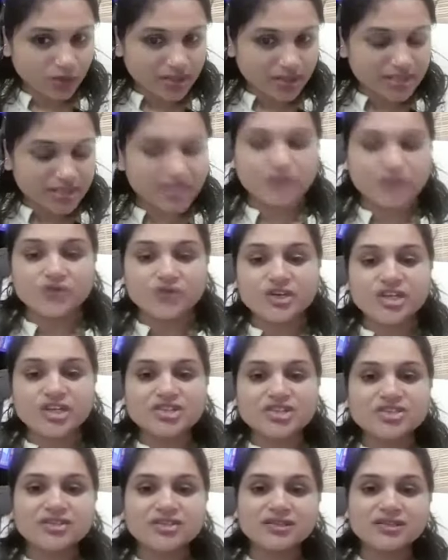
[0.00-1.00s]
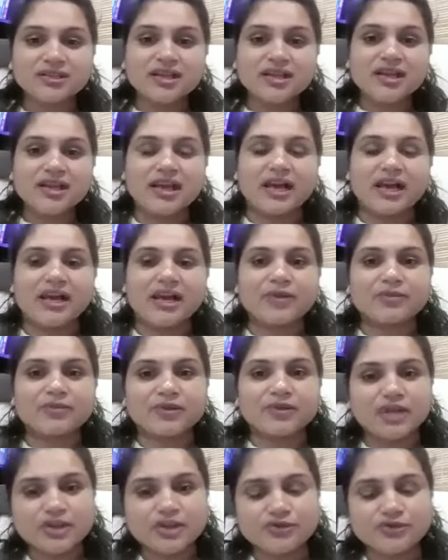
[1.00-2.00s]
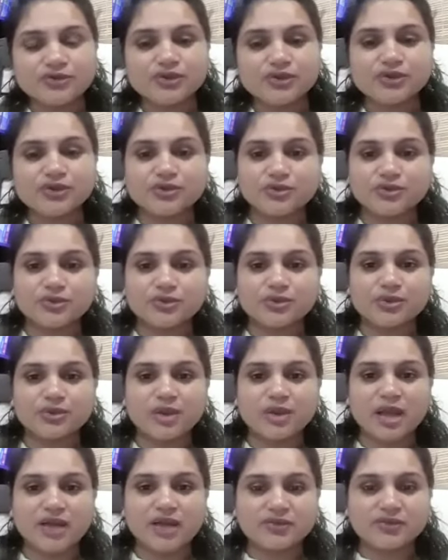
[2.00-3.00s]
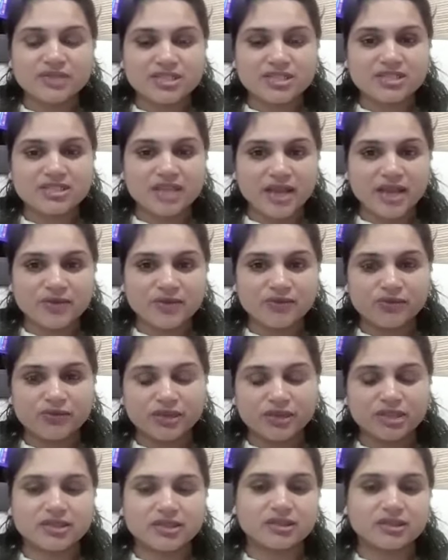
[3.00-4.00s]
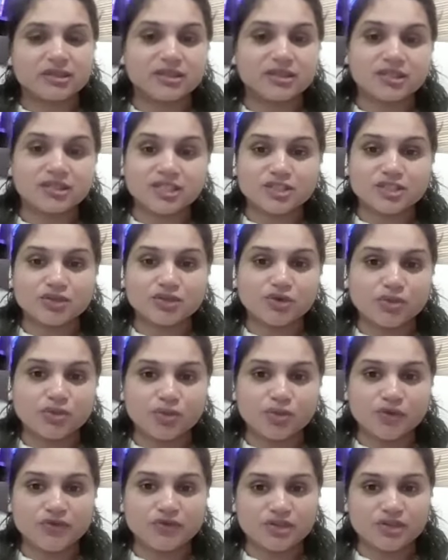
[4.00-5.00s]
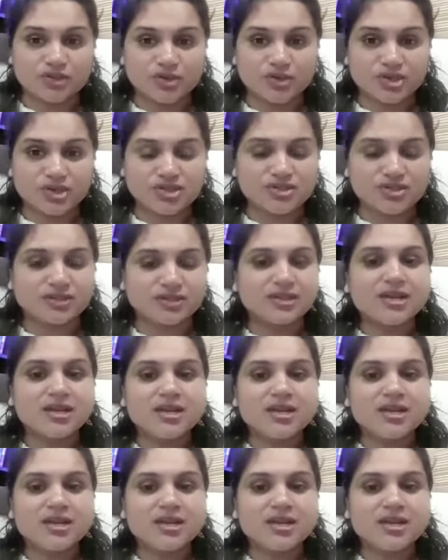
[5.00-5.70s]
invitation, and I'm grateful to have this time with this group of education.